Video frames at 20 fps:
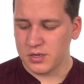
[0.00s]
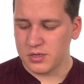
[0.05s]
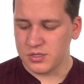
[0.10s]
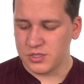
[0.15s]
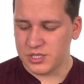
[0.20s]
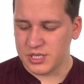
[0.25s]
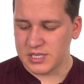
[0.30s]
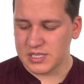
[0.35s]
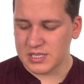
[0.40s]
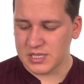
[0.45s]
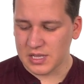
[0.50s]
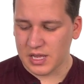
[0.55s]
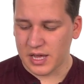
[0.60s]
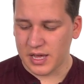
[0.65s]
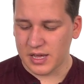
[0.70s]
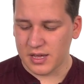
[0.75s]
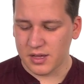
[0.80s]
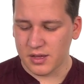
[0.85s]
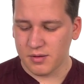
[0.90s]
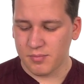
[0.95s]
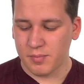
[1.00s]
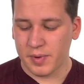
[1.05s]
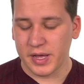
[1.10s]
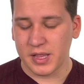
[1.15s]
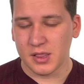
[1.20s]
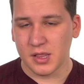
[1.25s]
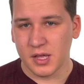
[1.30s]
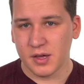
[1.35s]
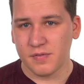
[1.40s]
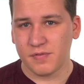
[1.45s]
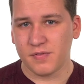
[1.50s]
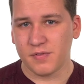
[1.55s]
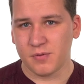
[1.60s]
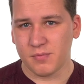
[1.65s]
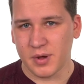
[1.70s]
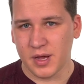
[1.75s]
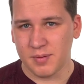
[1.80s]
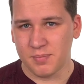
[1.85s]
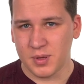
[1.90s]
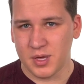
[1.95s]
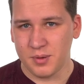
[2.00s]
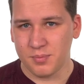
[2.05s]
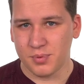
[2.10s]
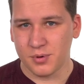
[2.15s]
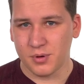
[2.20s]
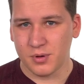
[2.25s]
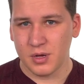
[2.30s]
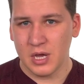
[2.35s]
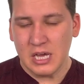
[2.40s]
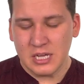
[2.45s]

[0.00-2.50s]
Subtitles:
just like my love for my people.